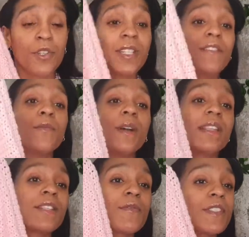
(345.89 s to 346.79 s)
You could even wear
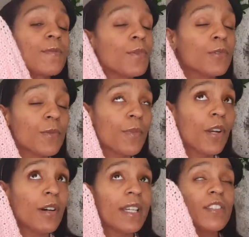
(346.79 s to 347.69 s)
this with a sports
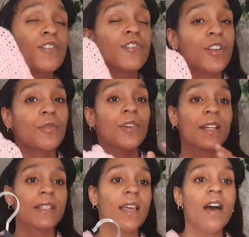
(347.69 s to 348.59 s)
bra. It's so
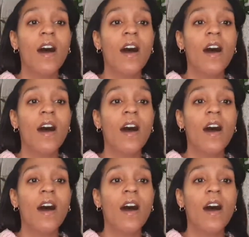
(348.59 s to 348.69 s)
nice.